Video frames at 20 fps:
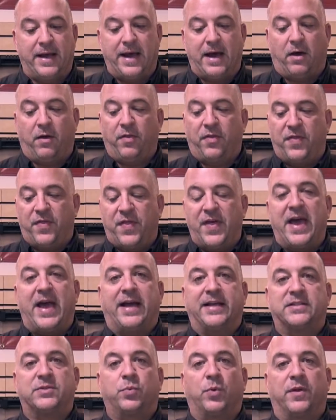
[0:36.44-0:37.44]
Now,
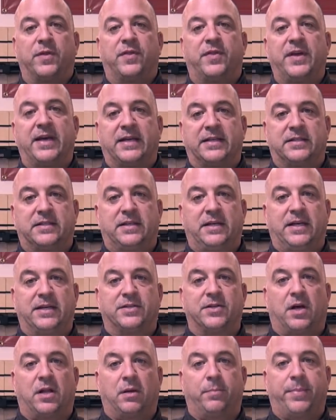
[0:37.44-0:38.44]
that's what this
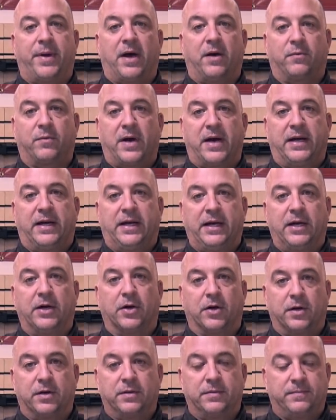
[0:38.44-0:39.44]
is all about right here.